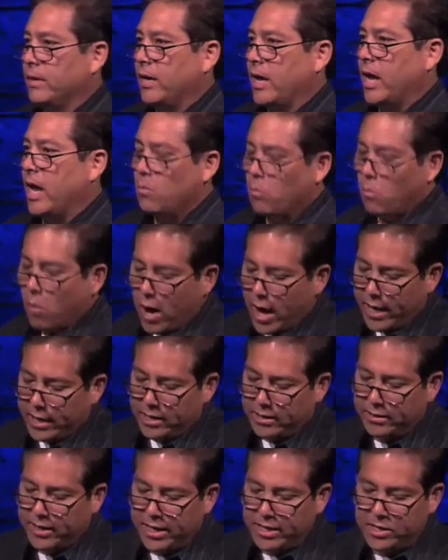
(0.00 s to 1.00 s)
And why
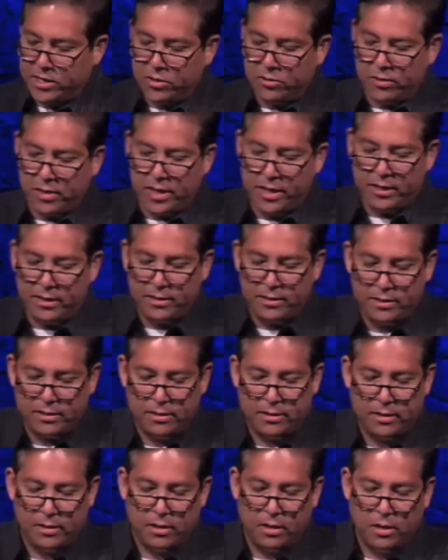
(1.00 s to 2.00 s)
did they do it?
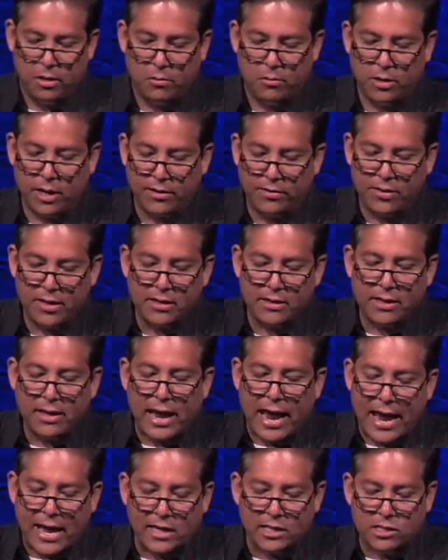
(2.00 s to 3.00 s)
Well, I think the
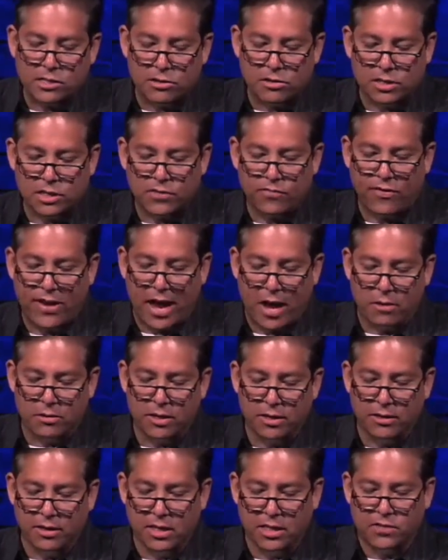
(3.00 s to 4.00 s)
answer is found
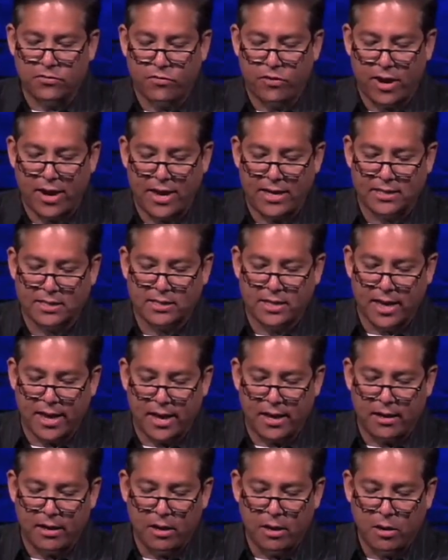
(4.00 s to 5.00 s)
in this phrase,
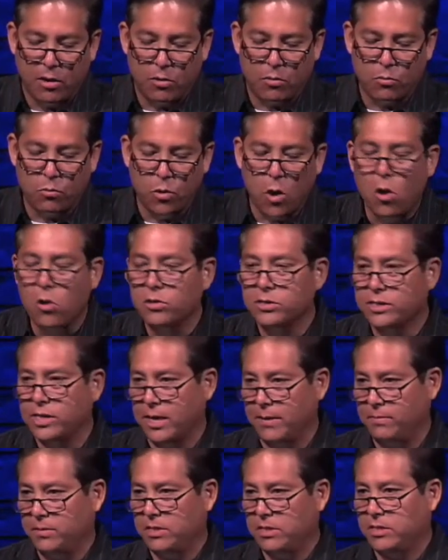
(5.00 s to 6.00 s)
they rose
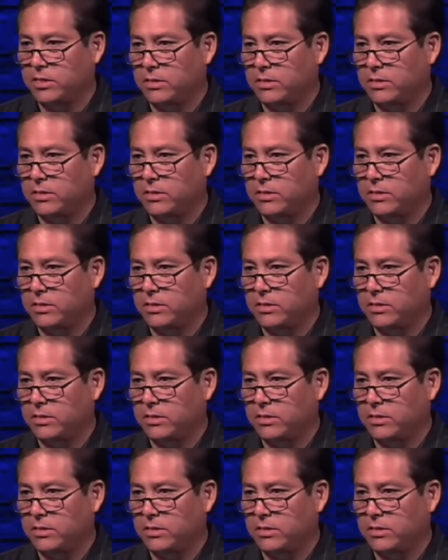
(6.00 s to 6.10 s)
up